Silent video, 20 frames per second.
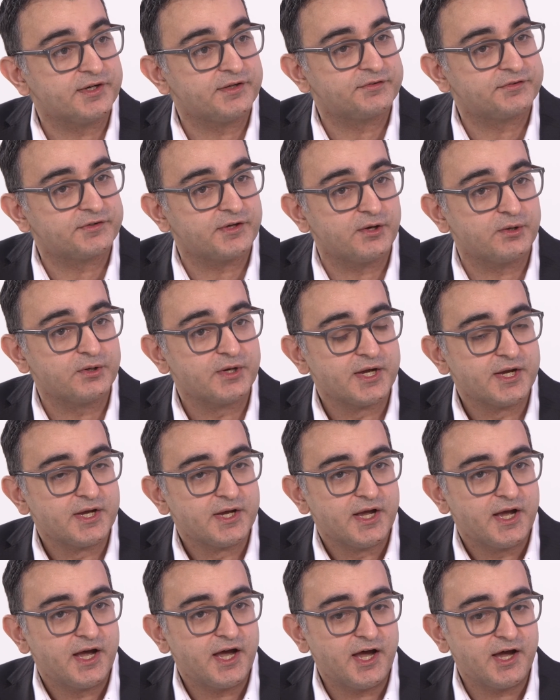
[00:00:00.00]
So,
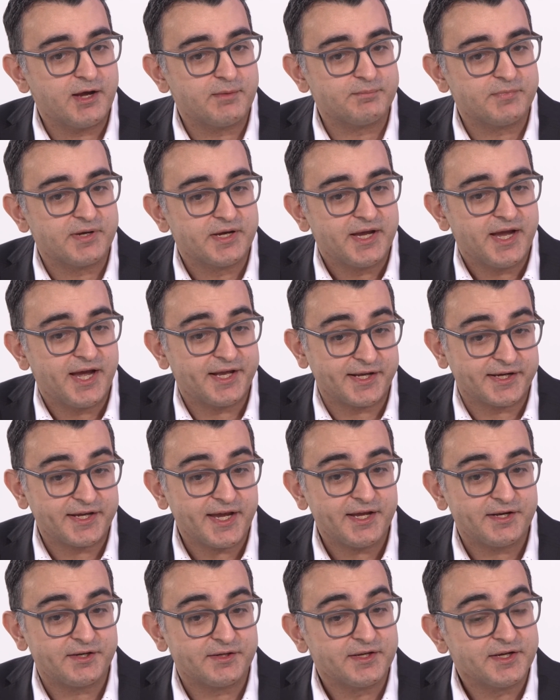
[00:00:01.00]
and
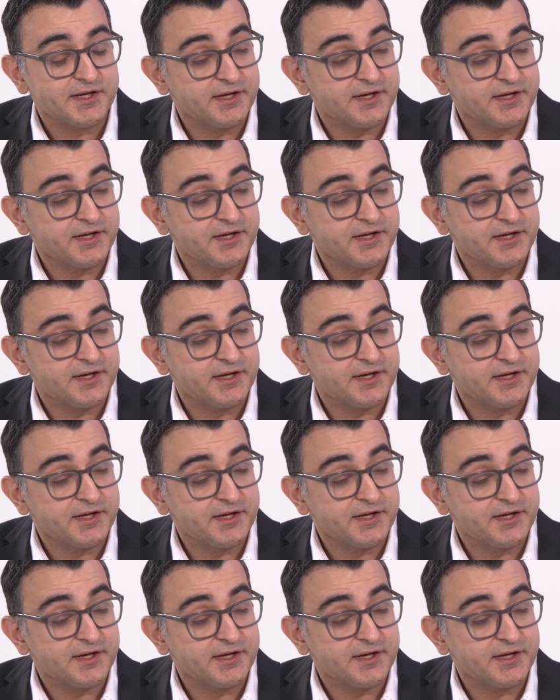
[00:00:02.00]
again,